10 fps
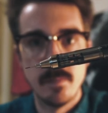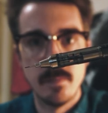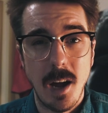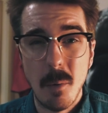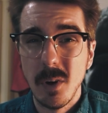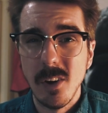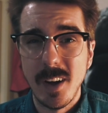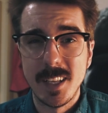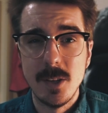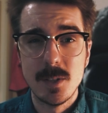I really
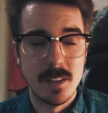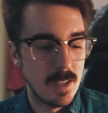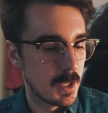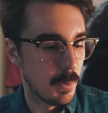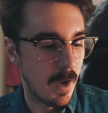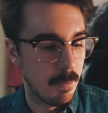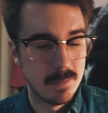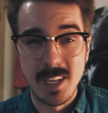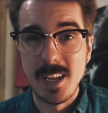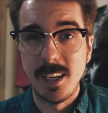like using this when I'm
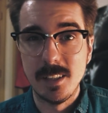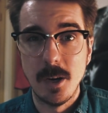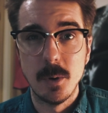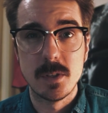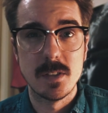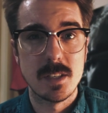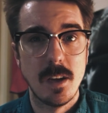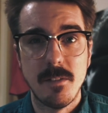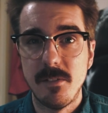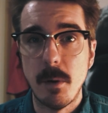taking notes and
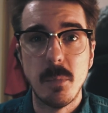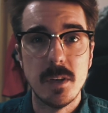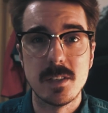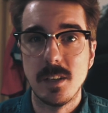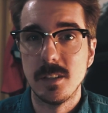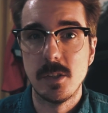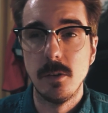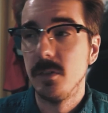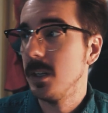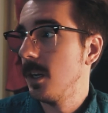stuff, if I'm listening to a
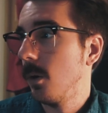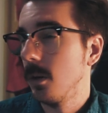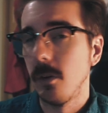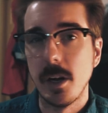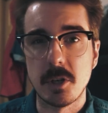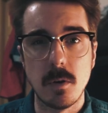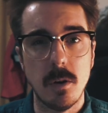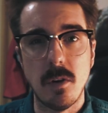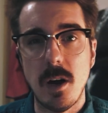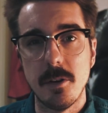video or a lecture
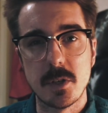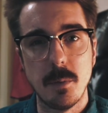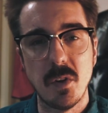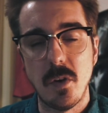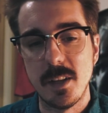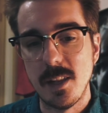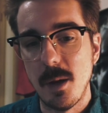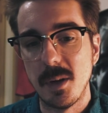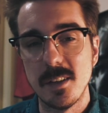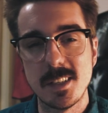online or something like that,
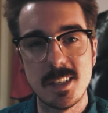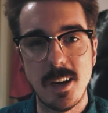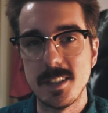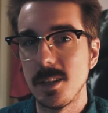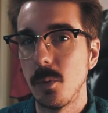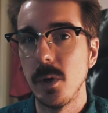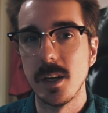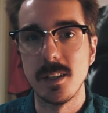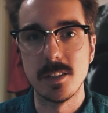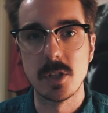because it's nice and quick.
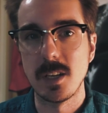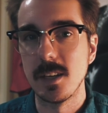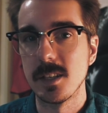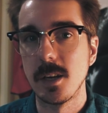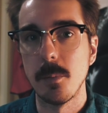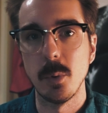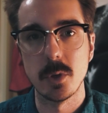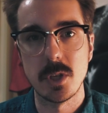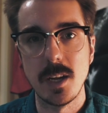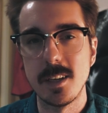It just takes a couple of
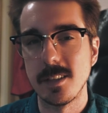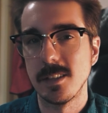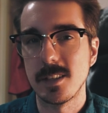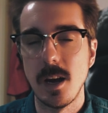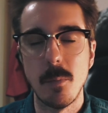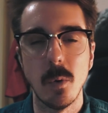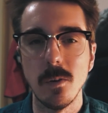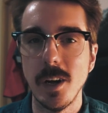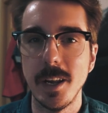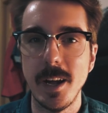shakes and it's got more
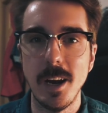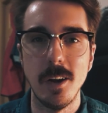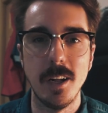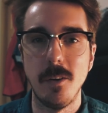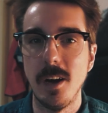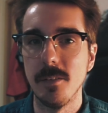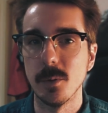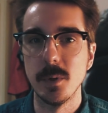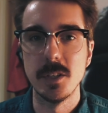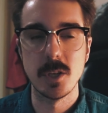lead out. I don't have to
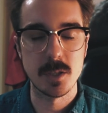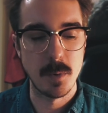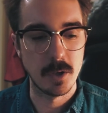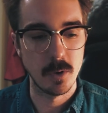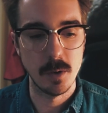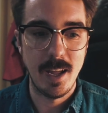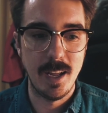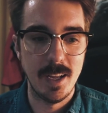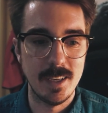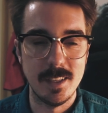readjust my grip.
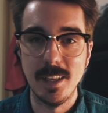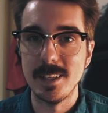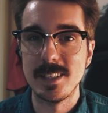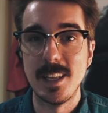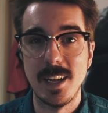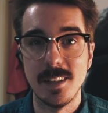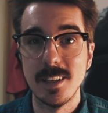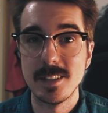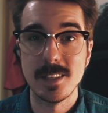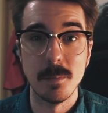And yes,
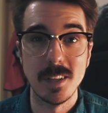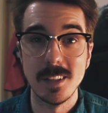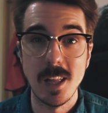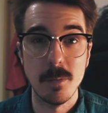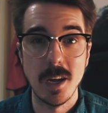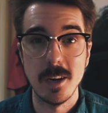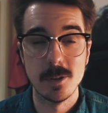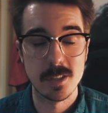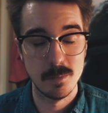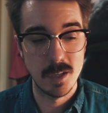that's something that matters
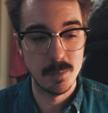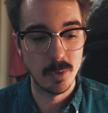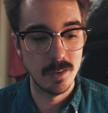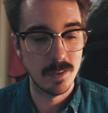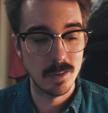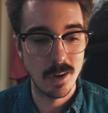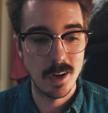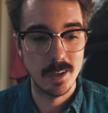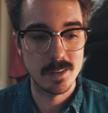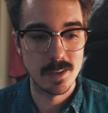to me, believe it or
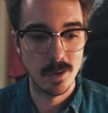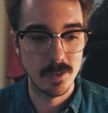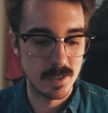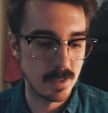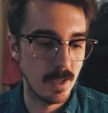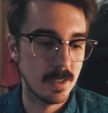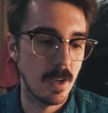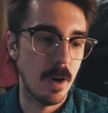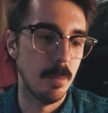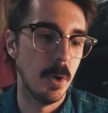not. So this is a
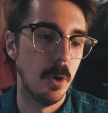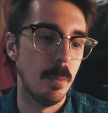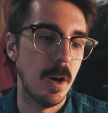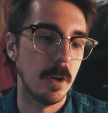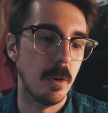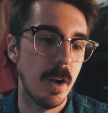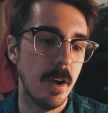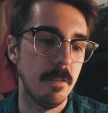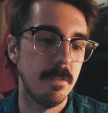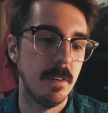Tombow
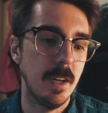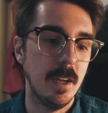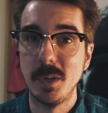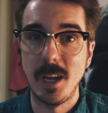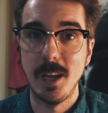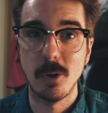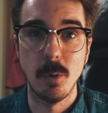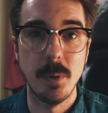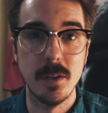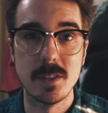Monograph mechanical
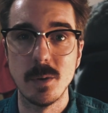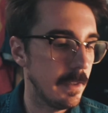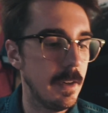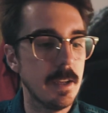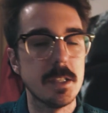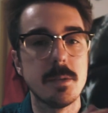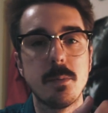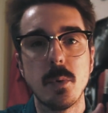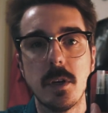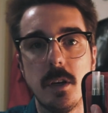pencil. Next,
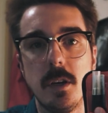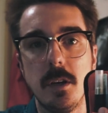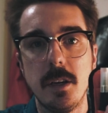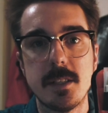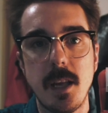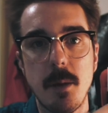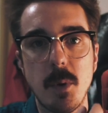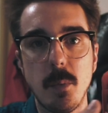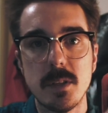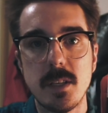we're gonna
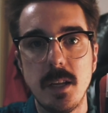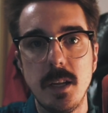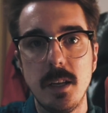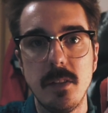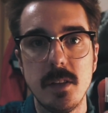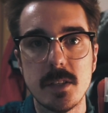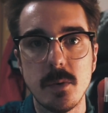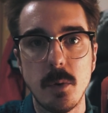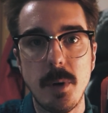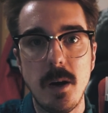examine what's in this
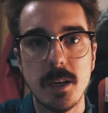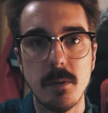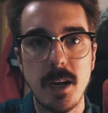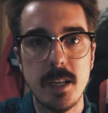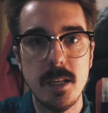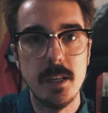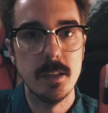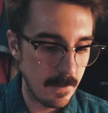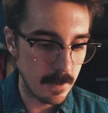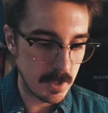little pocket right here.
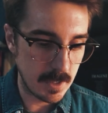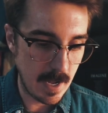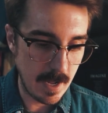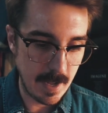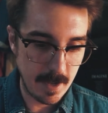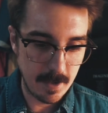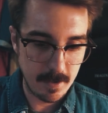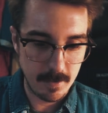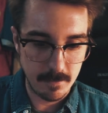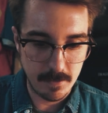First, I
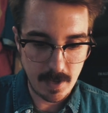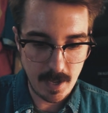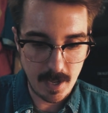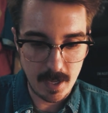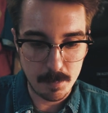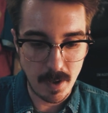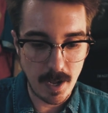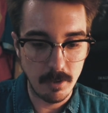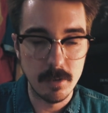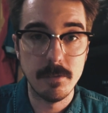have a
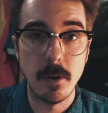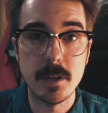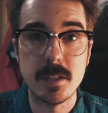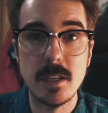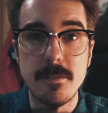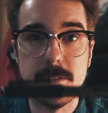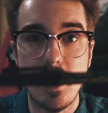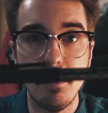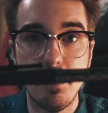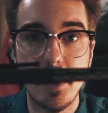Pilot Varsity
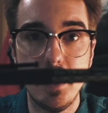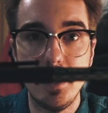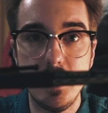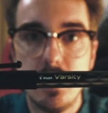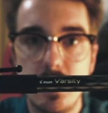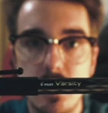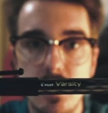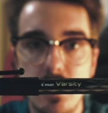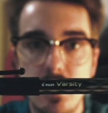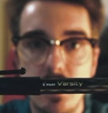fountain pen.
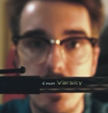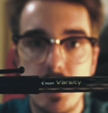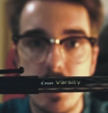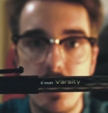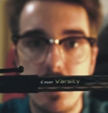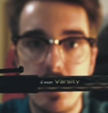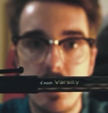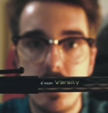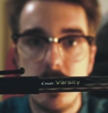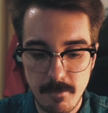There we go.
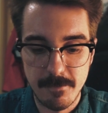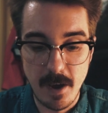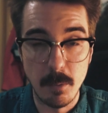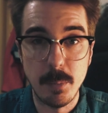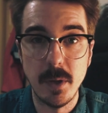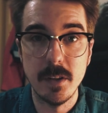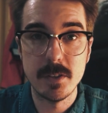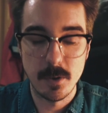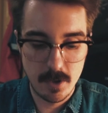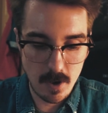Fountain pens
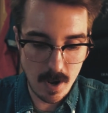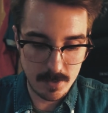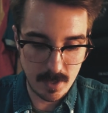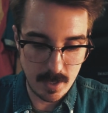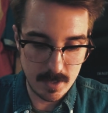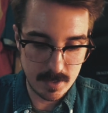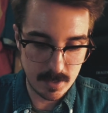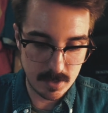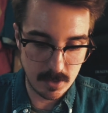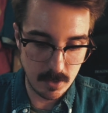are not the
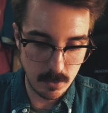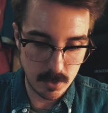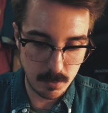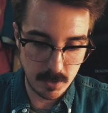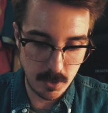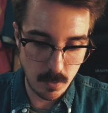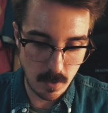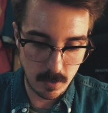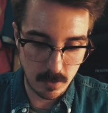easiest to use when you are a